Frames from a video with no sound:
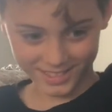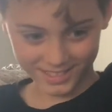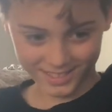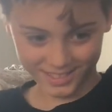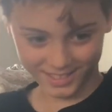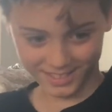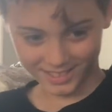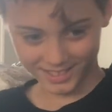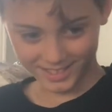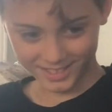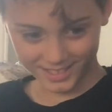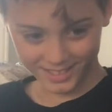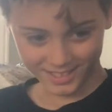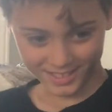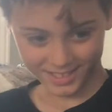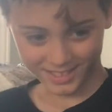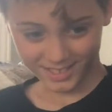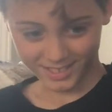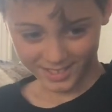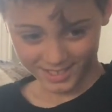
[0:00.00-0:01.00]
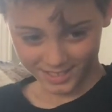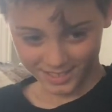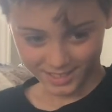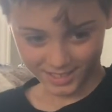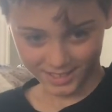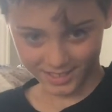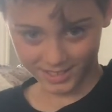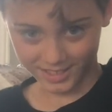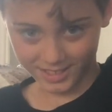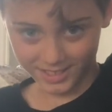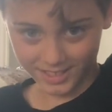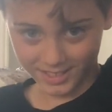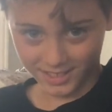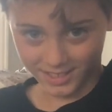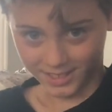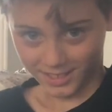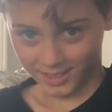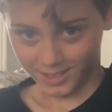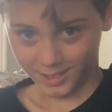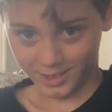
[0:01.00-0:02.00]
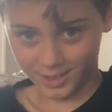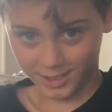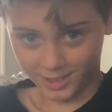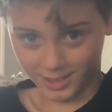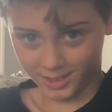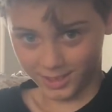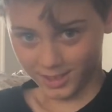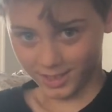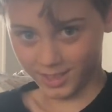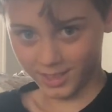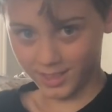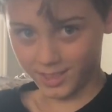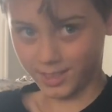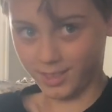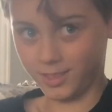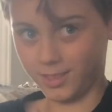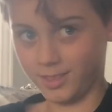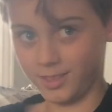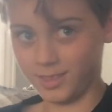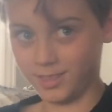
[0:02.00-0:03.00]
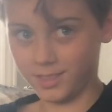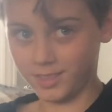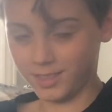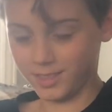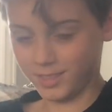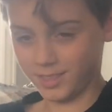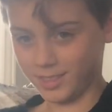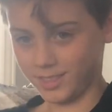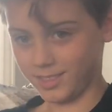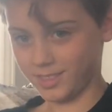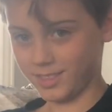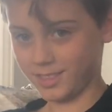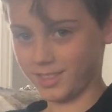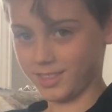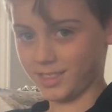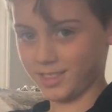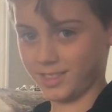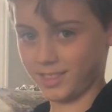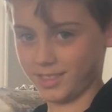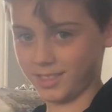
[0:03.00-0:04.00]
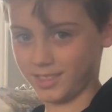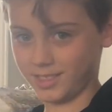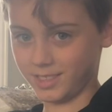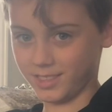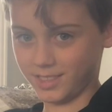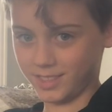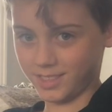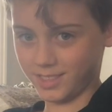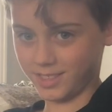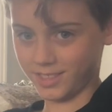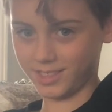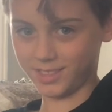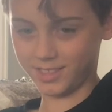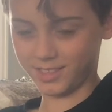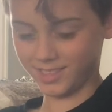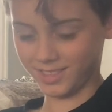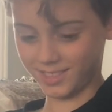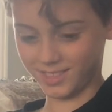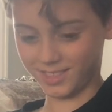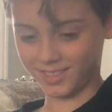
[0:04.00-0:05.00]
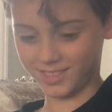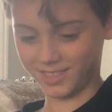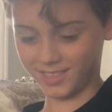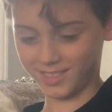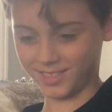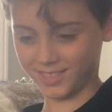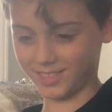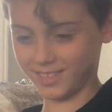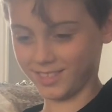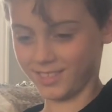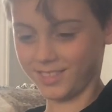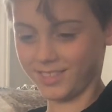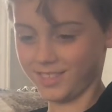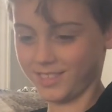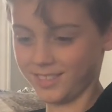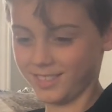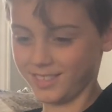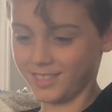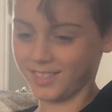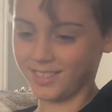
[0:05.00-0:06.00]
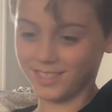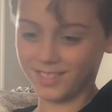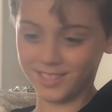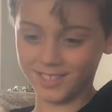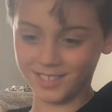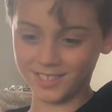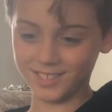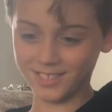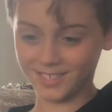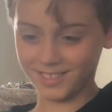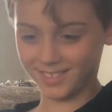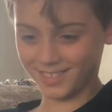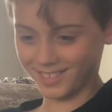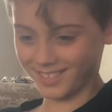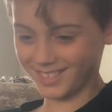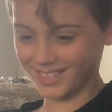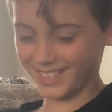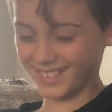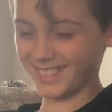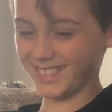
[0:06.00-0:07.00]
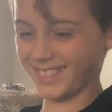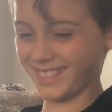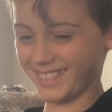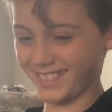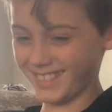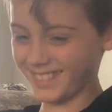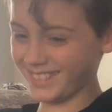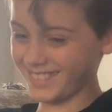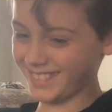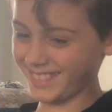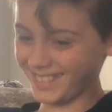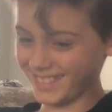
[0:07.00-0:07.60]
But then if I make you change the motion, like you have to rub one way and then rub the other way, maybe that's not so easy.